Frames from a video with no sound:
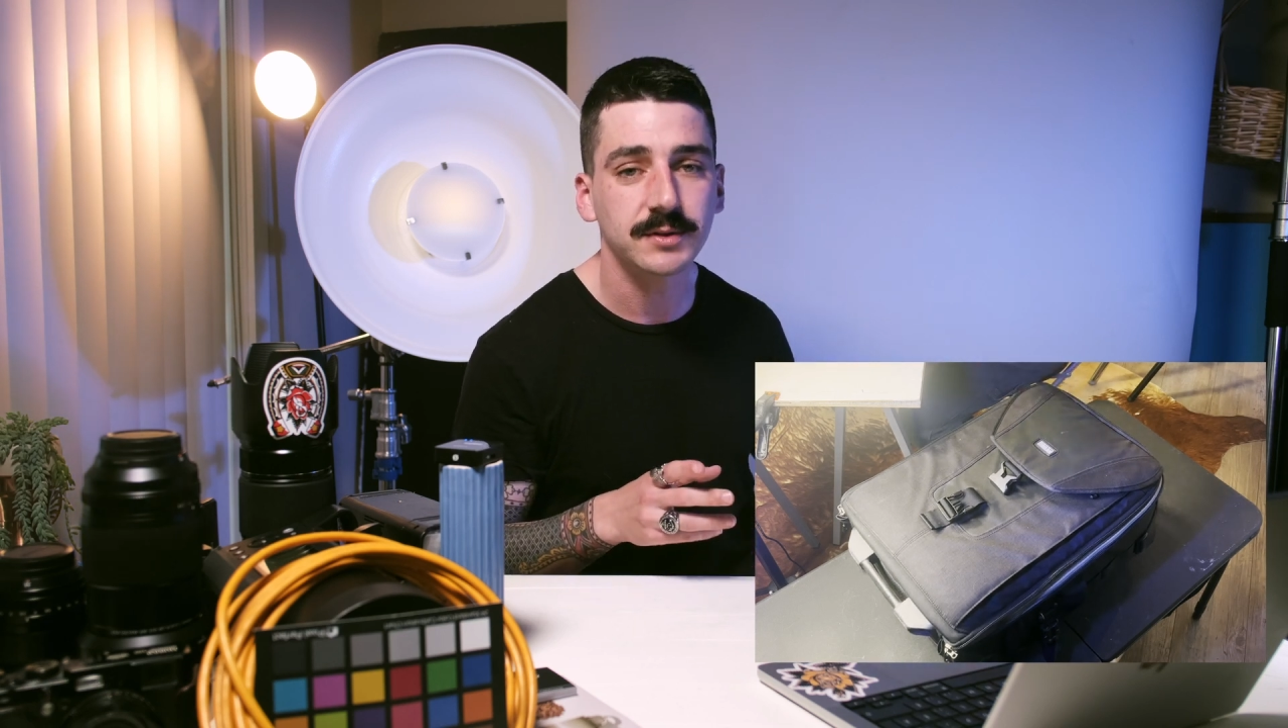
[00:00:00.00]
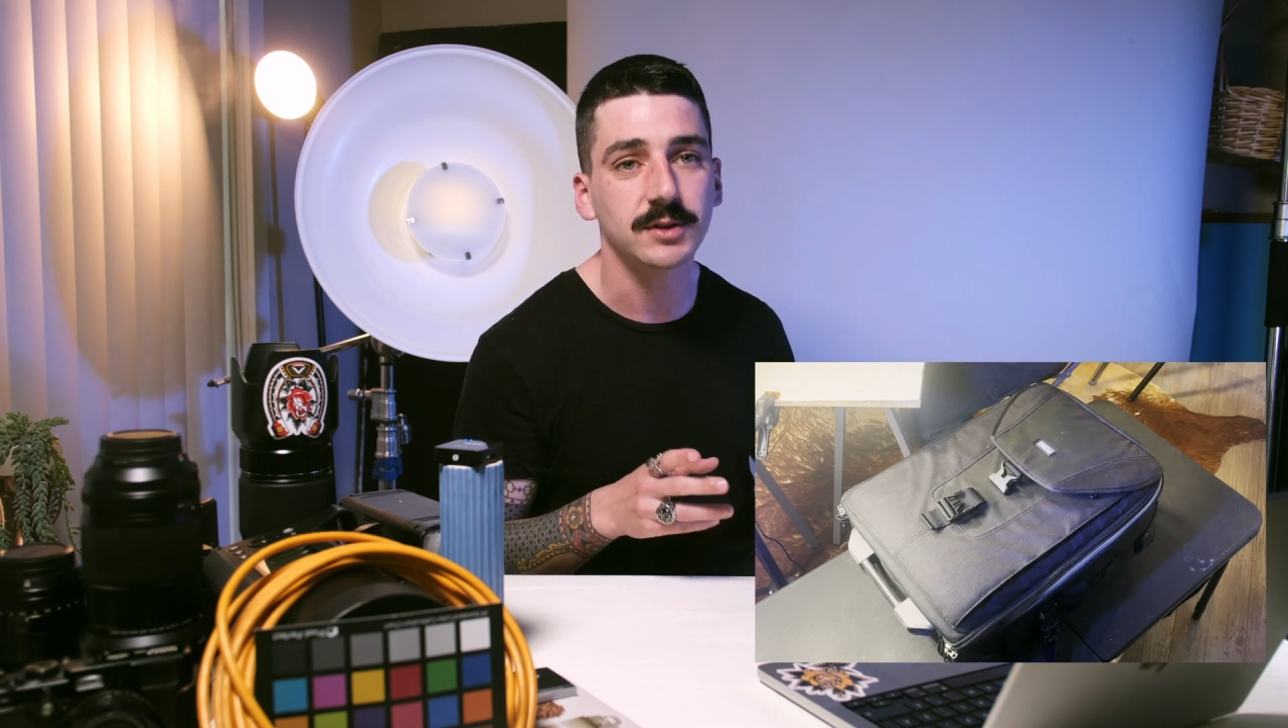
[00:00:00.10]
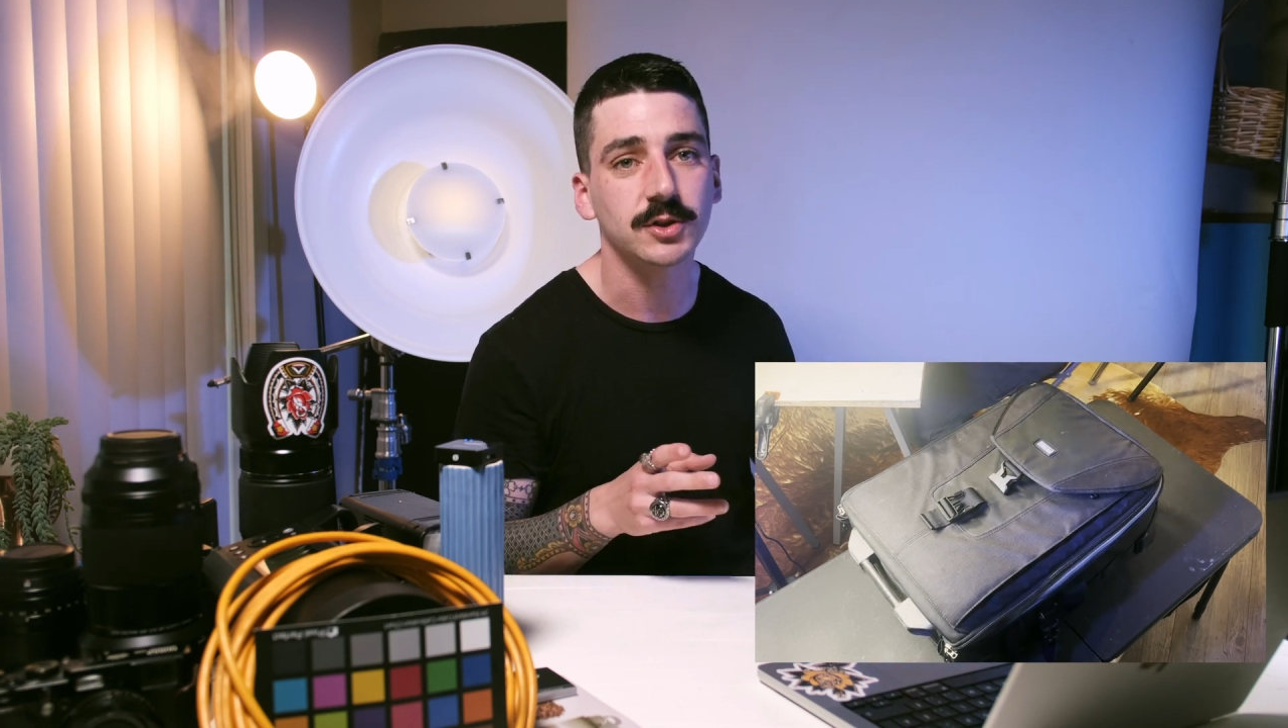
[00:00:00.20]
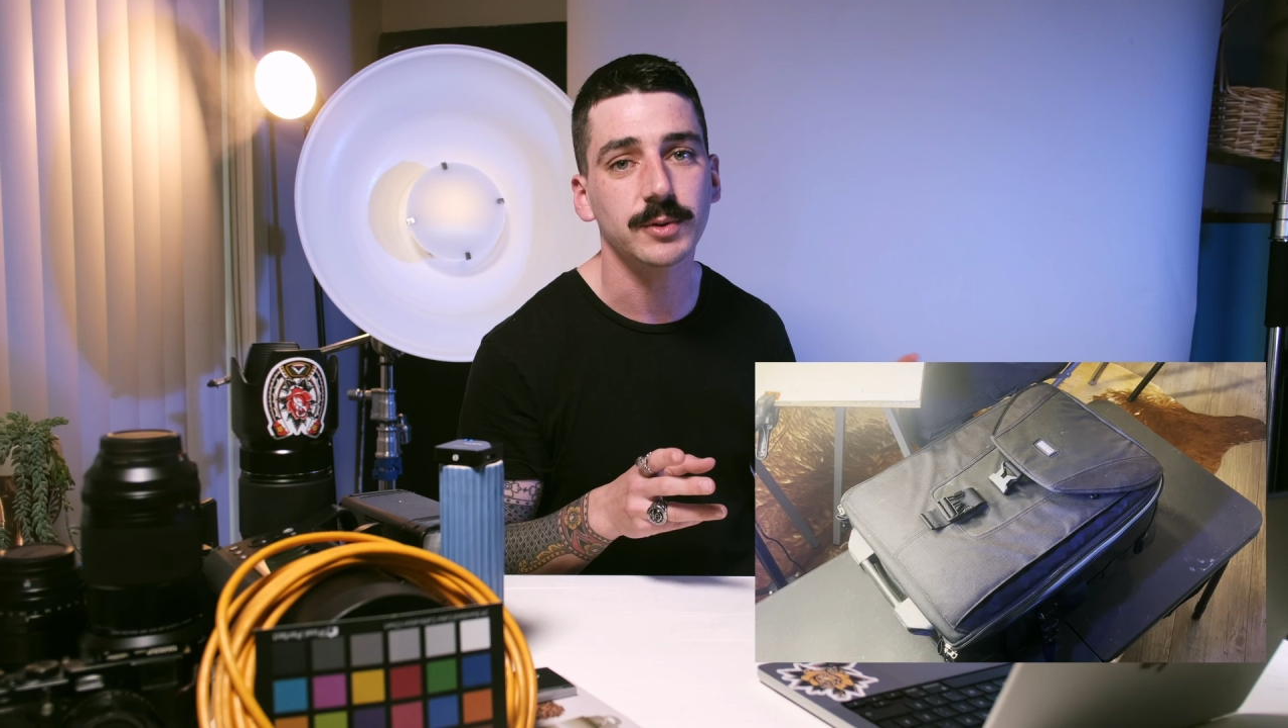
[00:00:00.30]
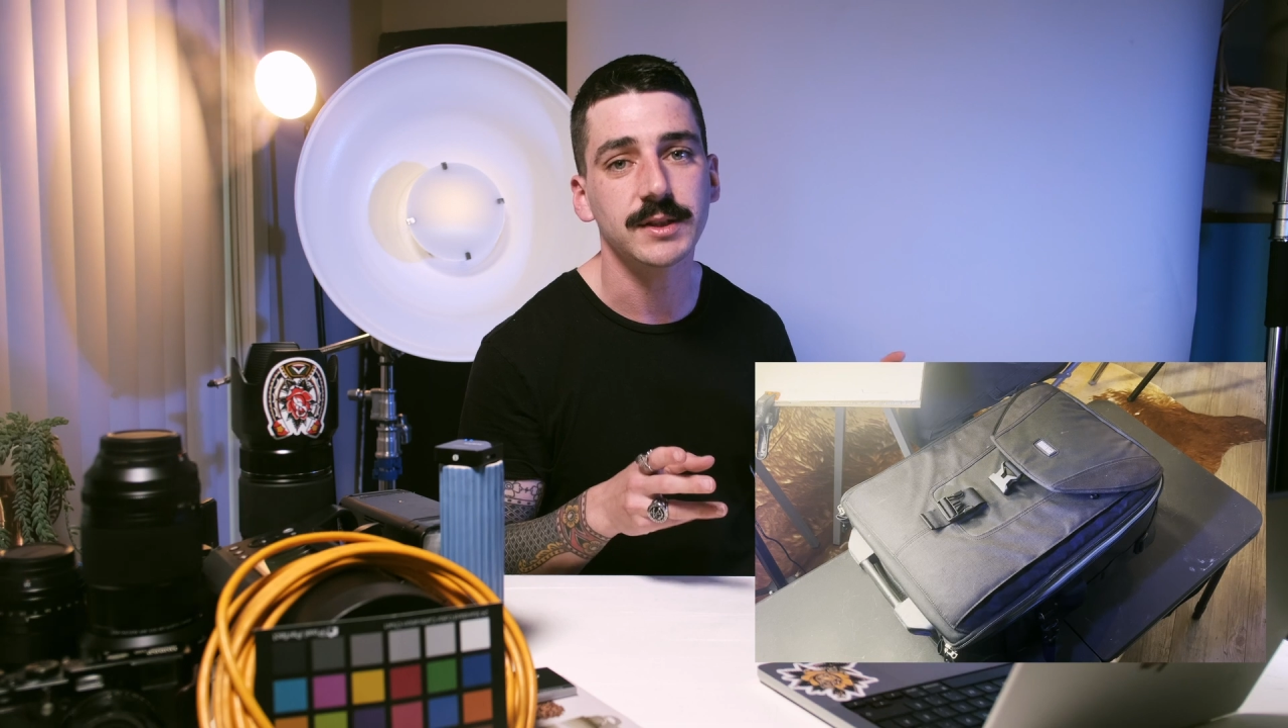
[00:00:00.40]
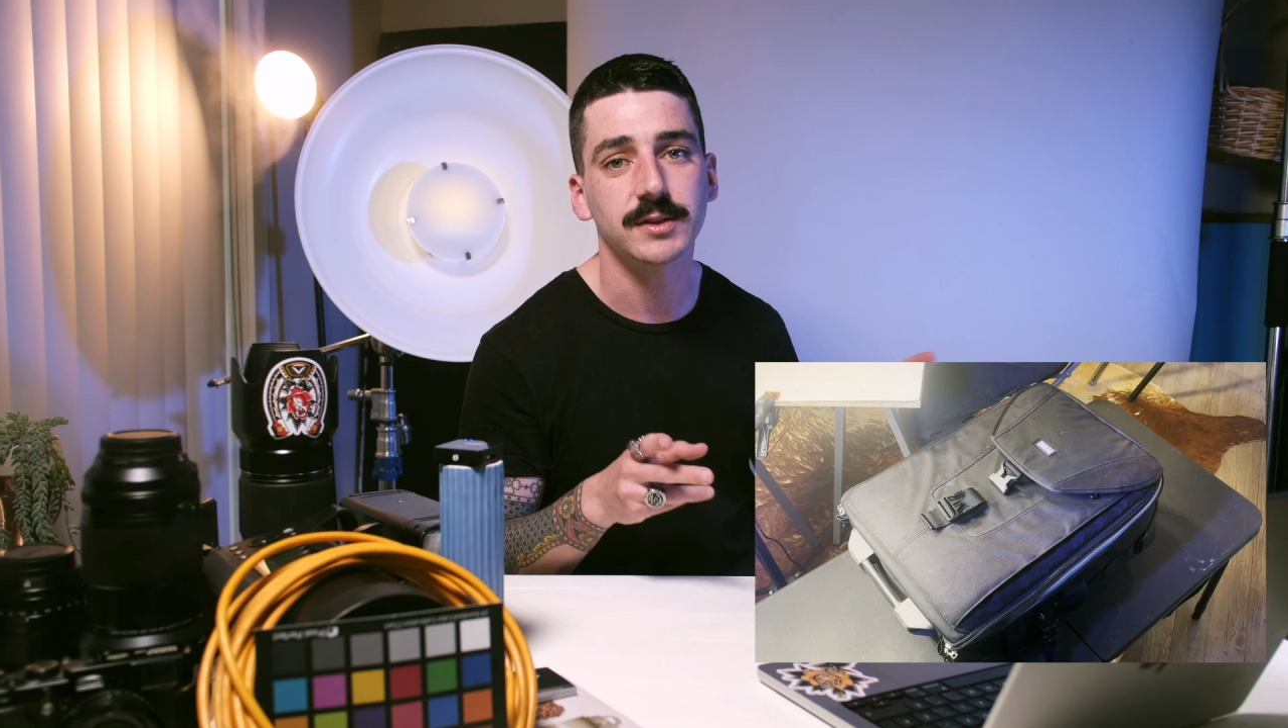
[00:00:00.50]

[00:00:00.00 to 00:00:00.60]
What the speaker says: to squeeze